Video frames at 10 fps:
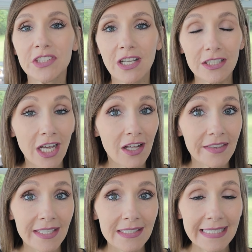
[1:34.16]
It's called All
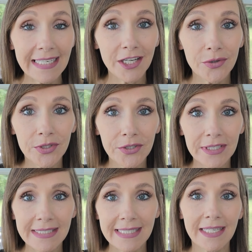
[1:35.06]
Things Keto with
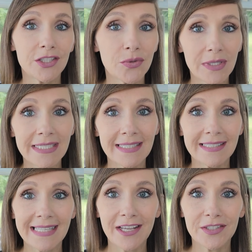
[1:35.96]
Christy.
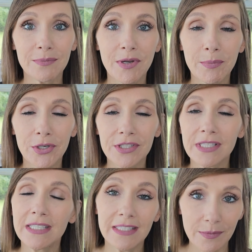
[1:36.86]
twenty-six thousand
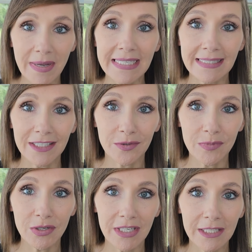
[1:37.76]
members. It's an amazing
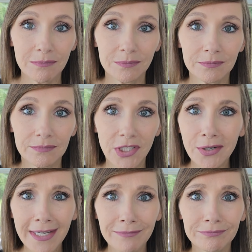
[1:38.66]
community.
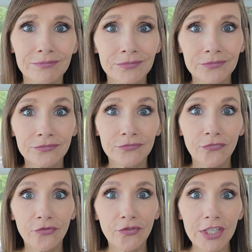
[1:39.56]
Okay,
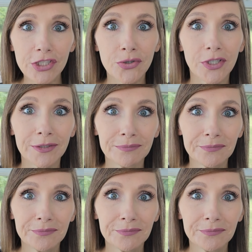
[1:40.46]
fridge tour.